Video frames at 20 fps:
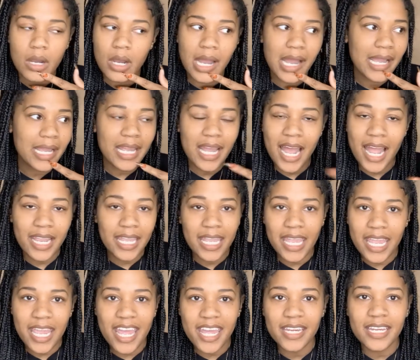I
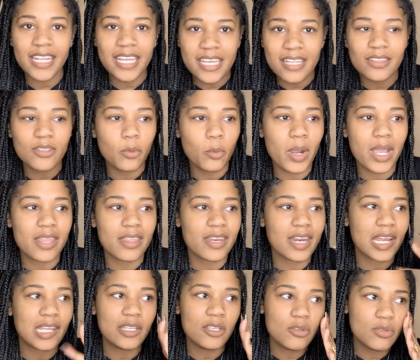can't eat the way that
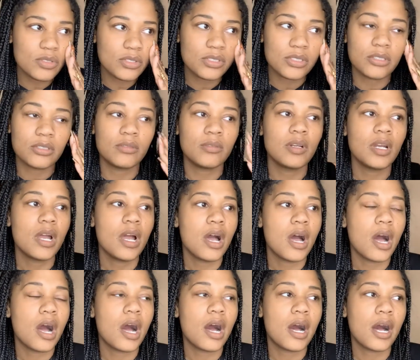I used to.
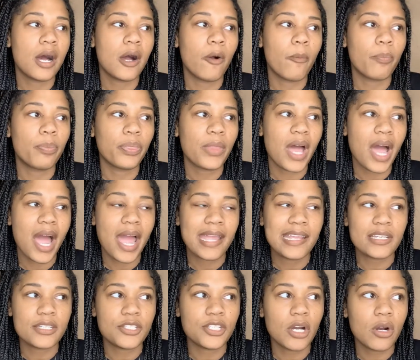
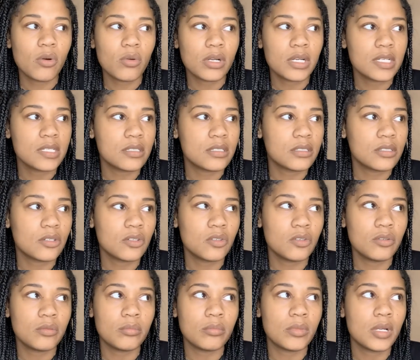I don't
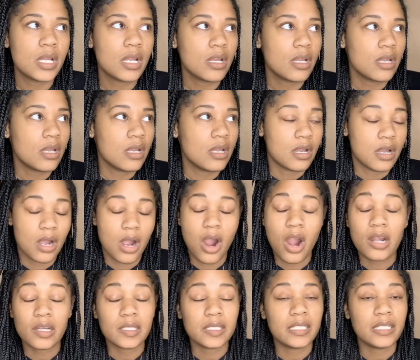consume
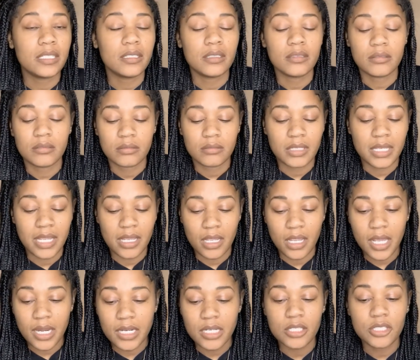hardly
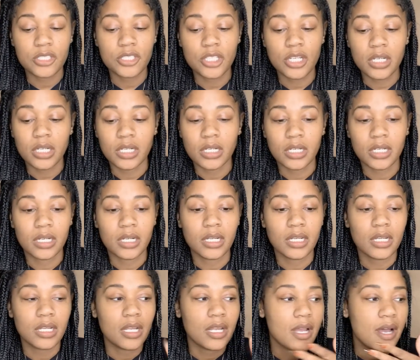any sugar.
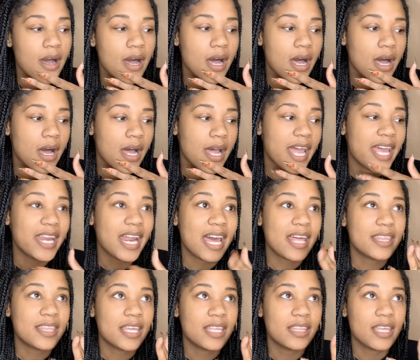And
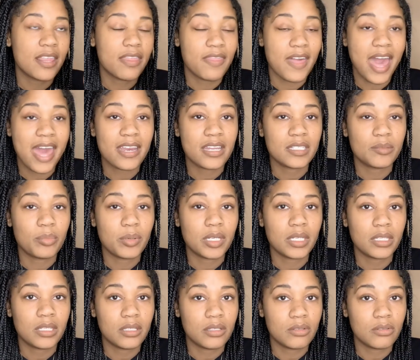I think that has
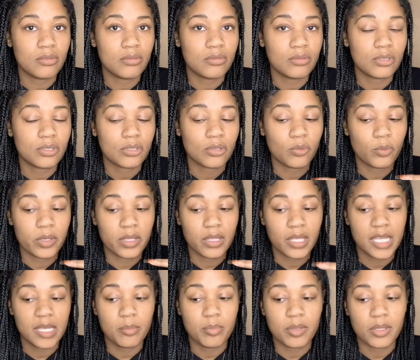been huge with
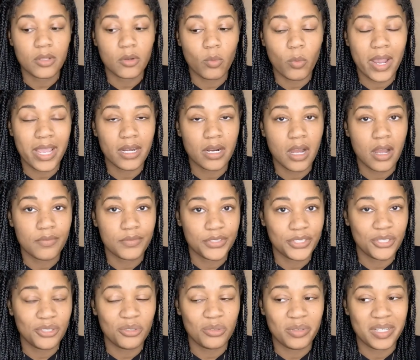keeping the weight off
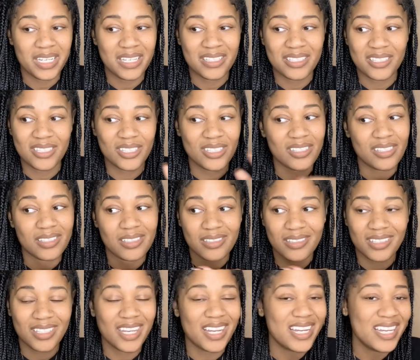too, is
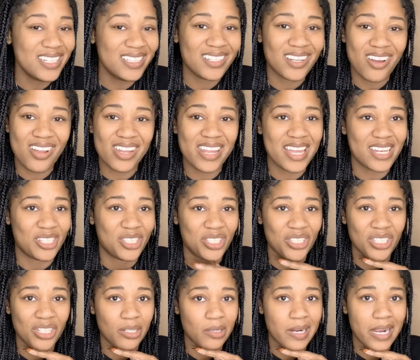just cutting all that
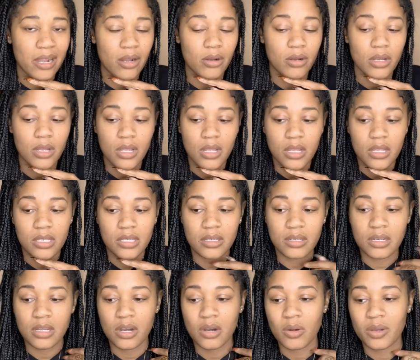sugar out.
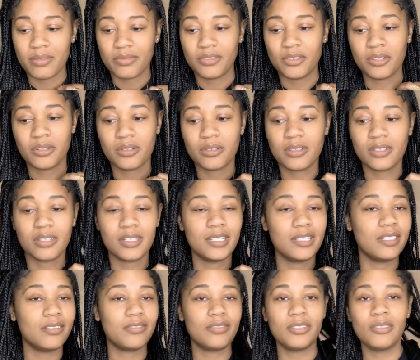If
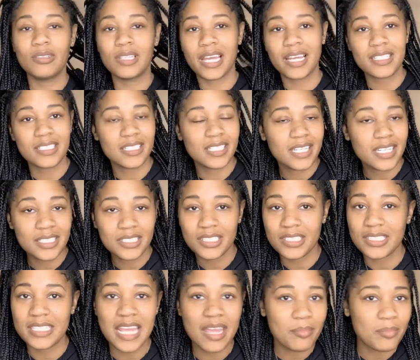you like to get
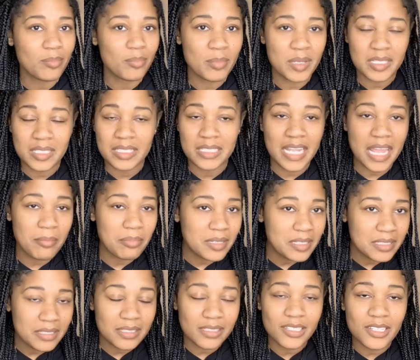your Miss
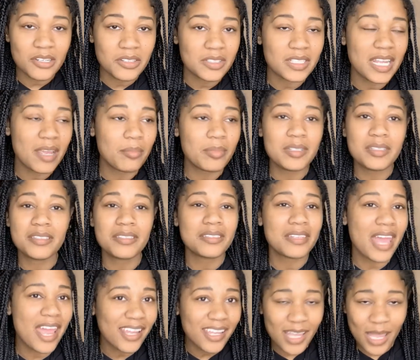Debbie's Little Debbie's
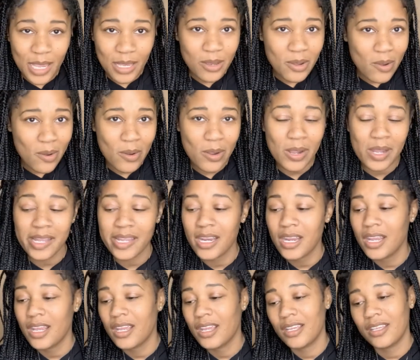snack cake on,
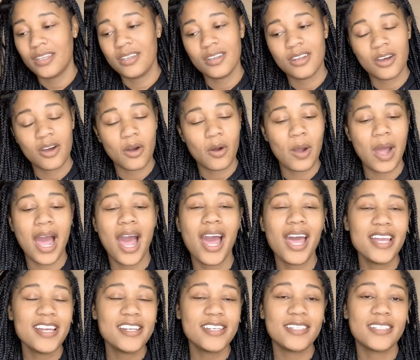
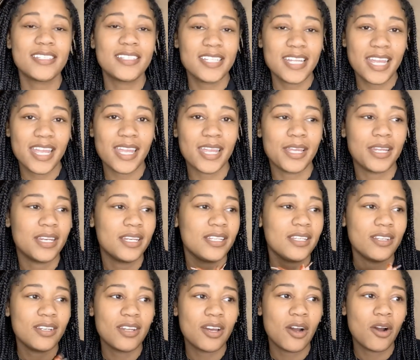I understand.
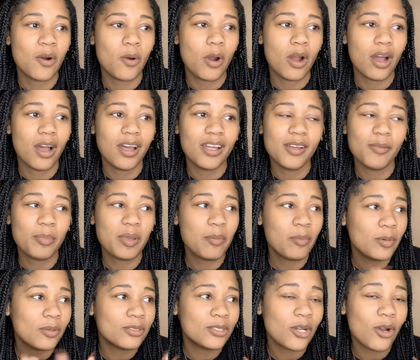
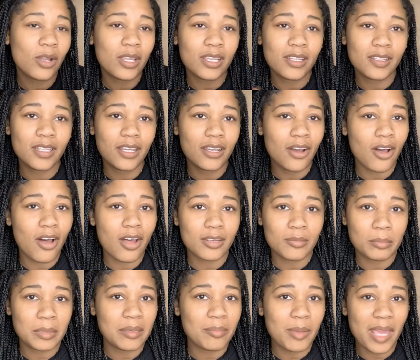People jokingly
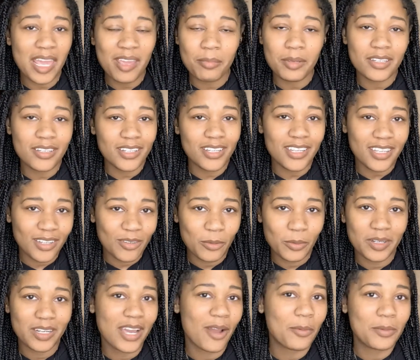called me Baby D
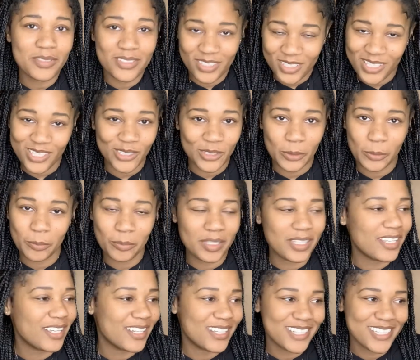when I was little,
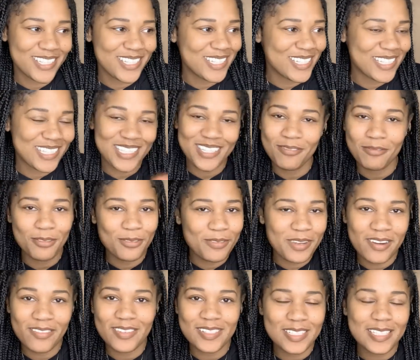because if you've
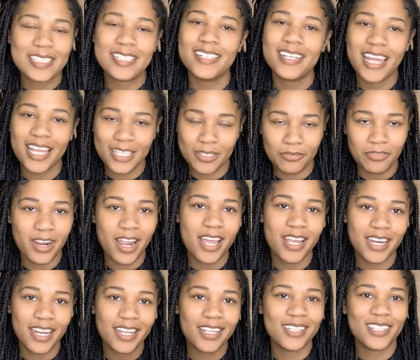ever seen Next
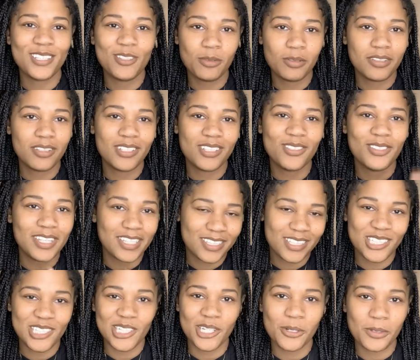Friday, you get
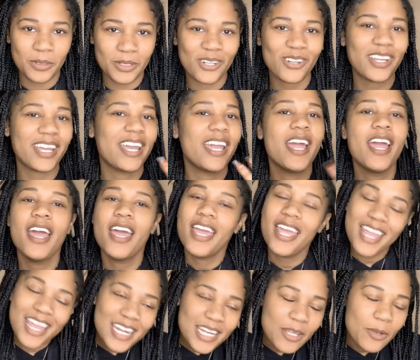the joke. Okay.
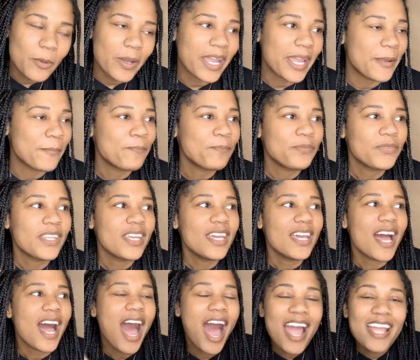Anyway,
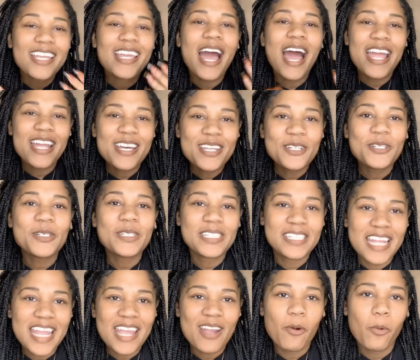I
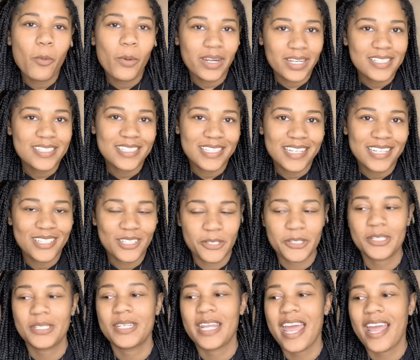understand wanting to get
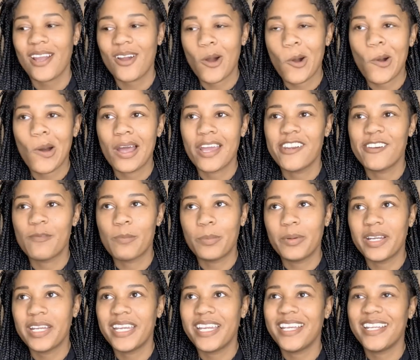your snack on,
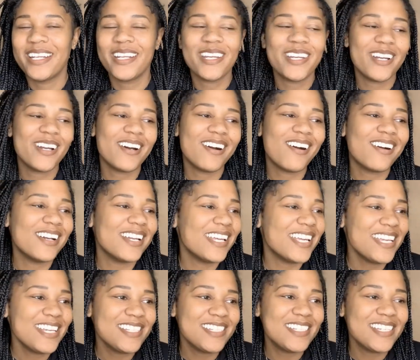but
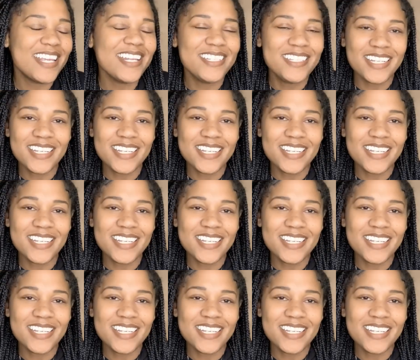it